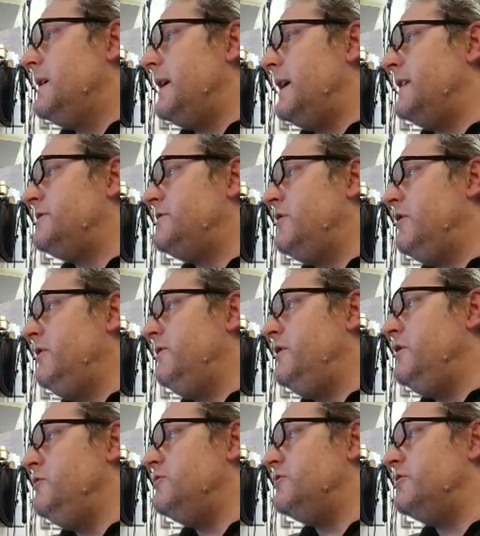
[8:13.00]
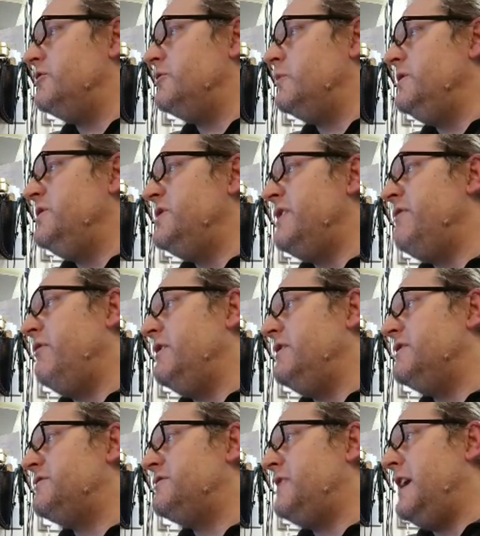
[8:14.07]
As knife users, we generally
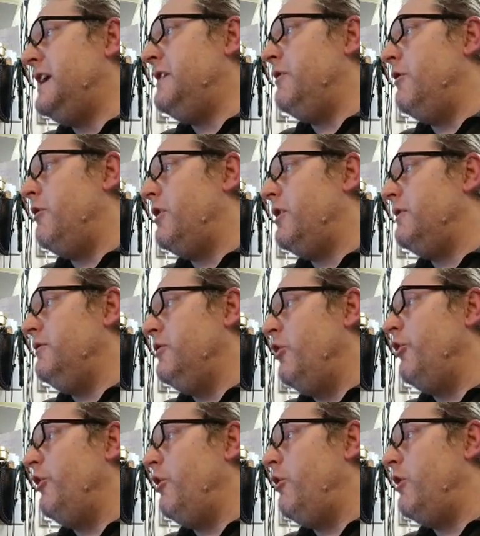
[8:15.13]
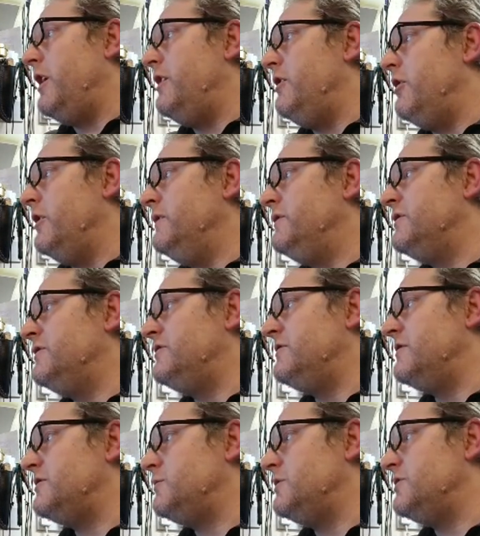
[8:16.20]
disdain non-locking knives, such as the
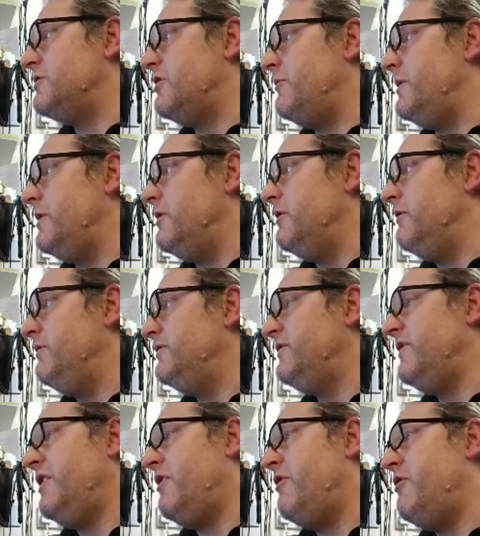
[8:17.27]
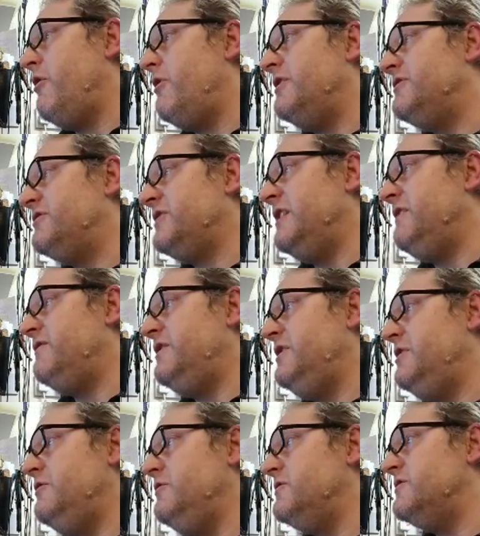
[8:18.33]
Swiss Army knife, as they are not as safe to
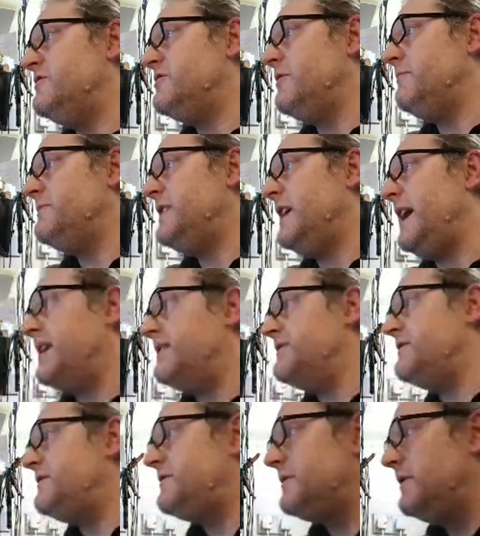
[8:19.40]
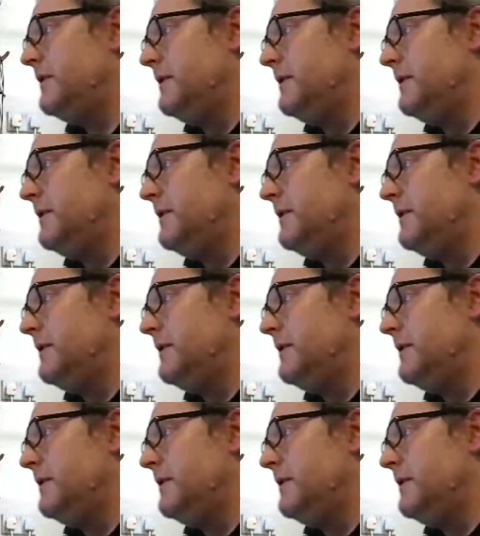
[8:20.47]
use in some tasks.